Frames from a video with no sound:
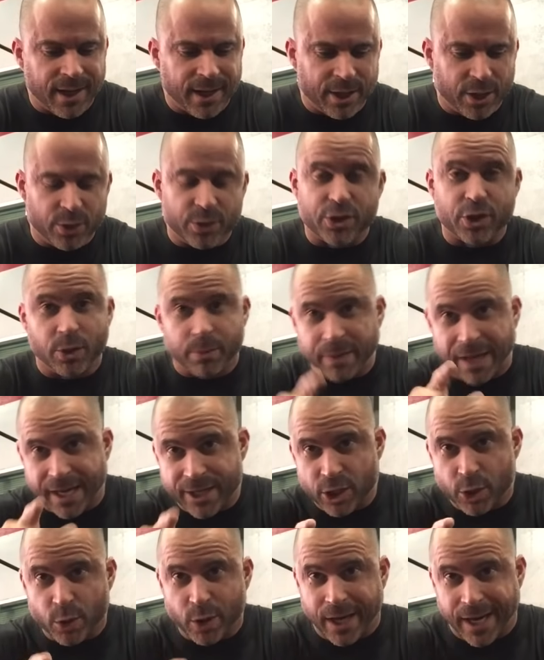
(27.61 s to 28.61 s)
YouTube,
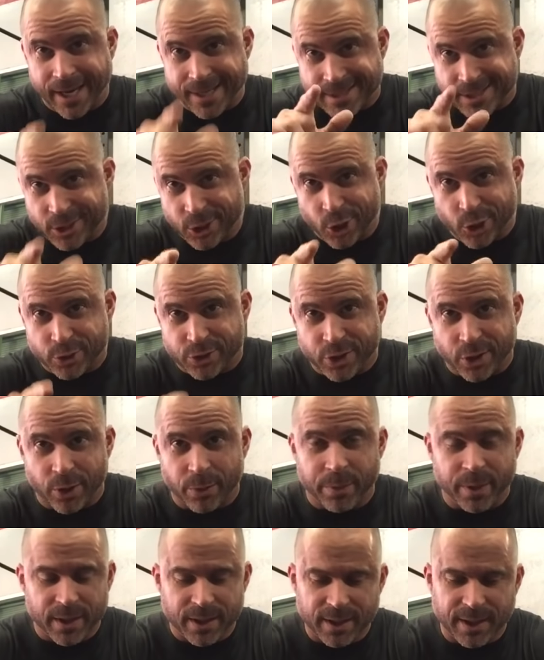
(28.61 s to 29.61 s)
not you guys,
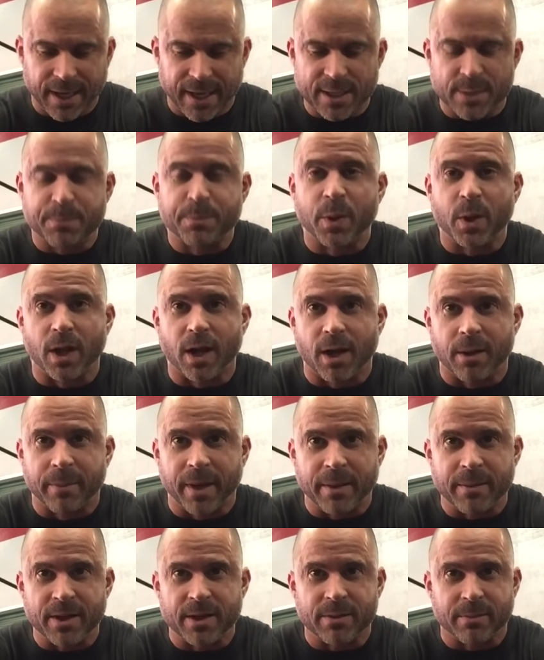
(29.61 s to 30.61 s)
YouTube. You guys pull all
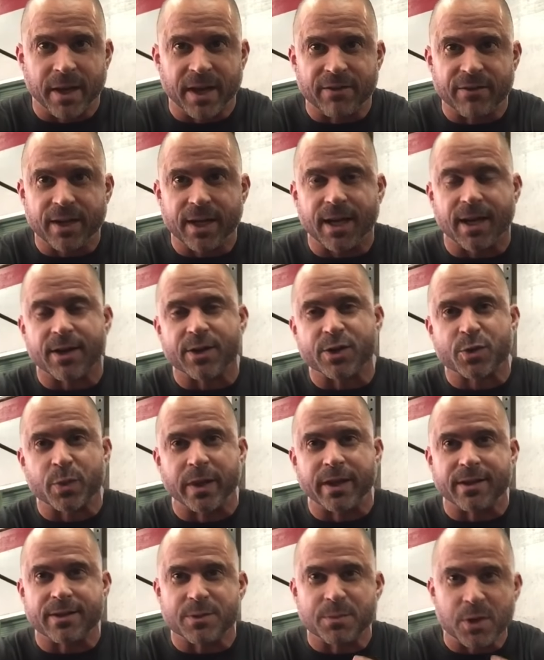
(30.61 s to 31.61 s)
my my videos
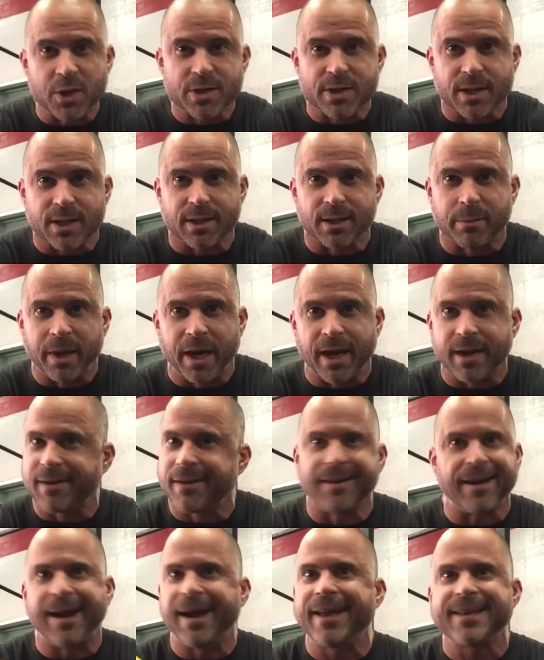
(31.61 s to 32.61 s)
when there's music in the
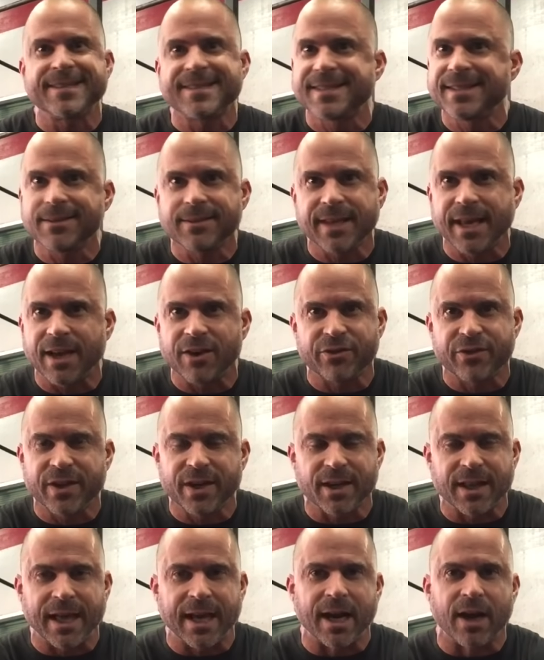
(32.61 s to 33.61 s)
background. I still can't
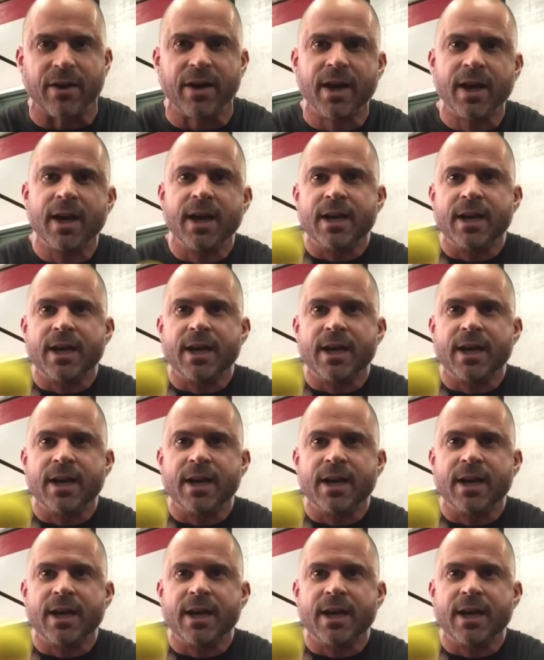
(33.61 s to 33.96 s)
figure that out.